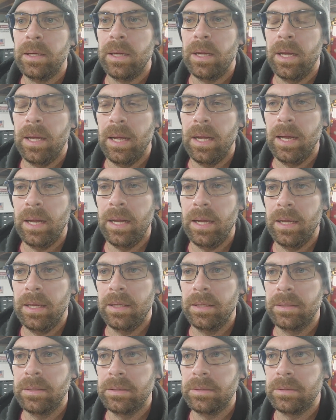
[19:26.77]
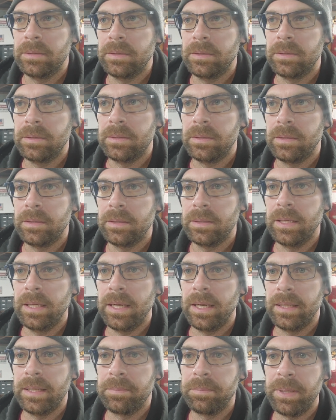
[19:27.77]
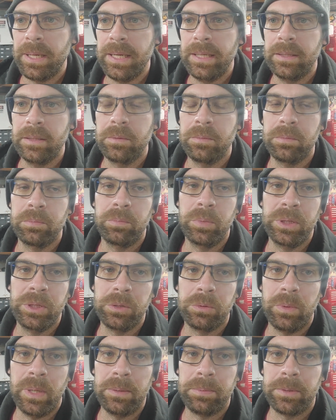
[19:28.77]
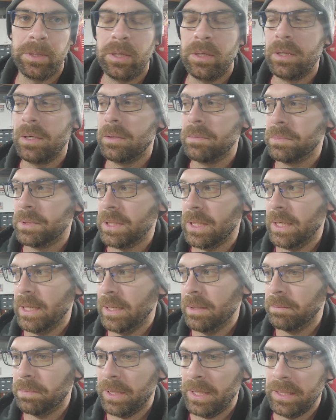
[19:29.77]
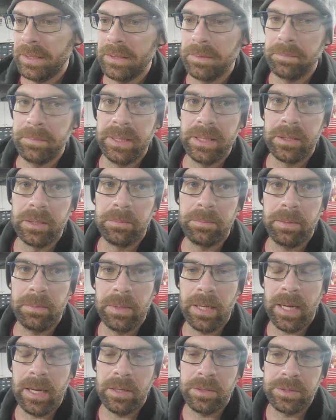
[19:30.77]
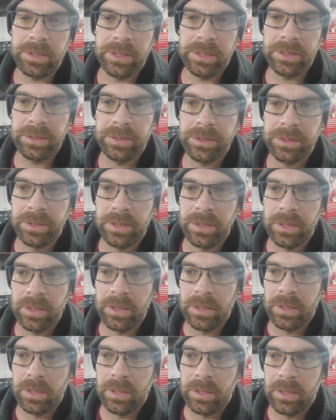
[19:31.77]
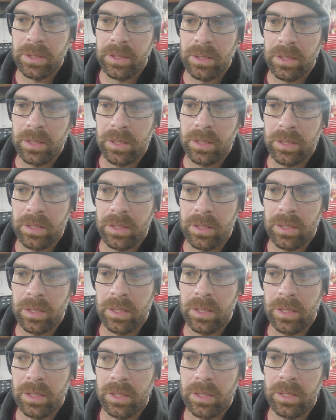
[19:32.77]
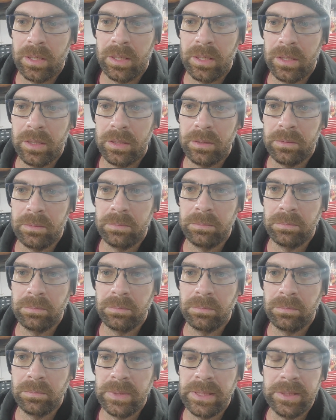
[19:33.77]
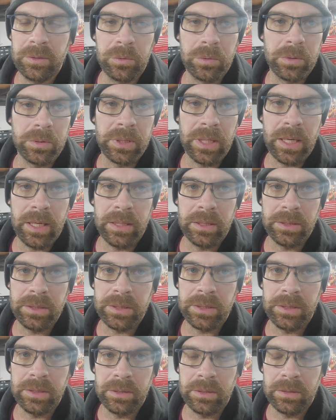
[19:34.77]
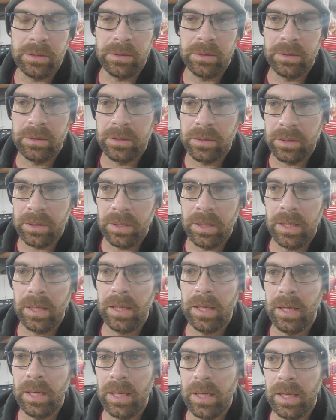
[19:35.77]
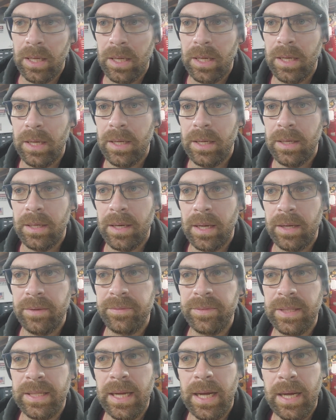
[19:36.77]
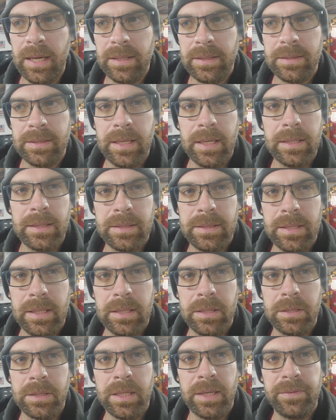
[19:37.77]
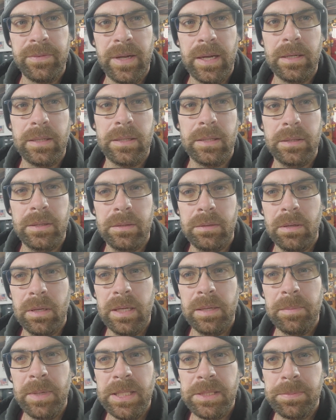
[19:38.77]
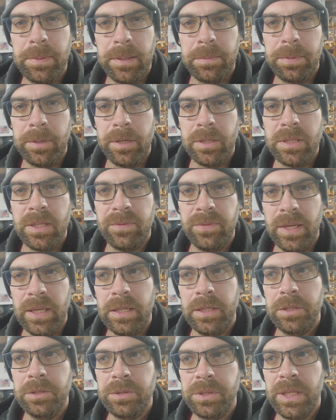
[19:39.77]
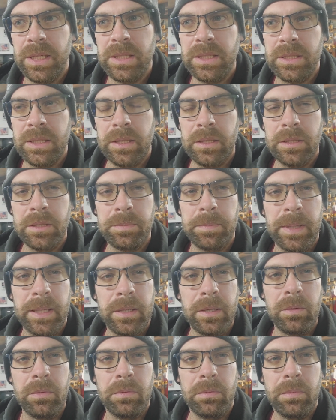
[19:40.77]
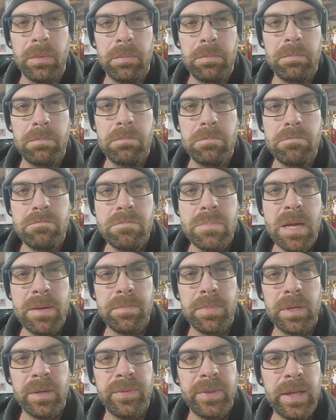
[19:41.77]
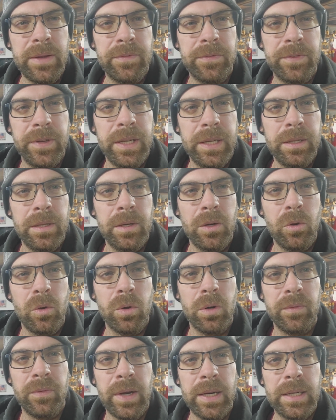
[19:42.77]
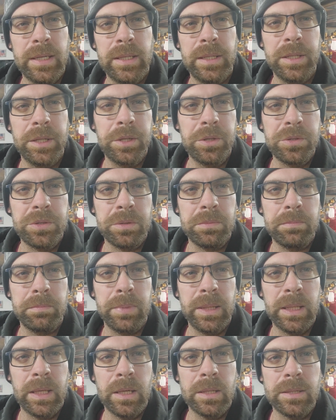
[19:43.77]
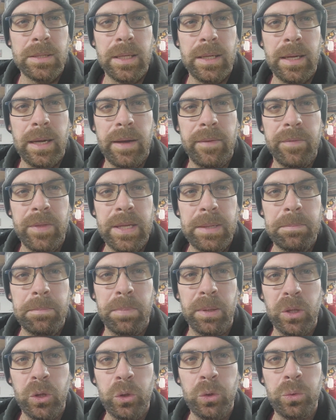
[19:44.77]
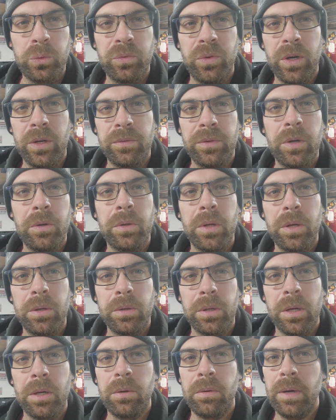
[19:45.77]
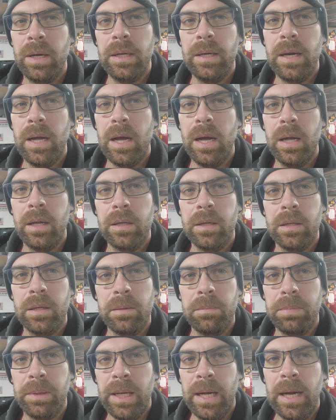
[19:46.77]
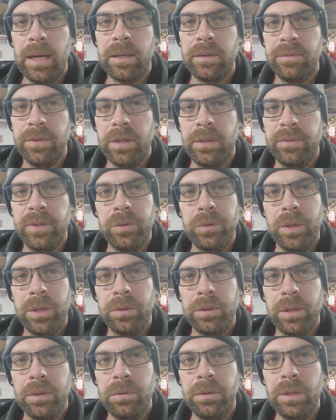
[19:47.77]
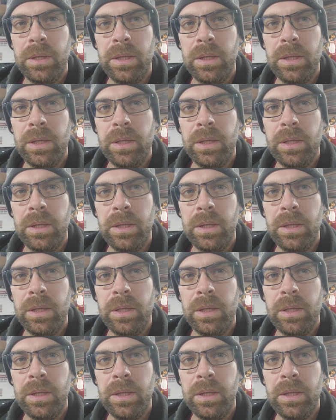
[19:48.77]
And then I can paint the windshield wiper arms and paint the mirror housings. Need to order tires still. And I've got a set of centers. In my spare parts, I found a new set of centers, but I don't remember if they fit or if I didn't use them because they have the blue Volvo logo and not the black Volvo logo.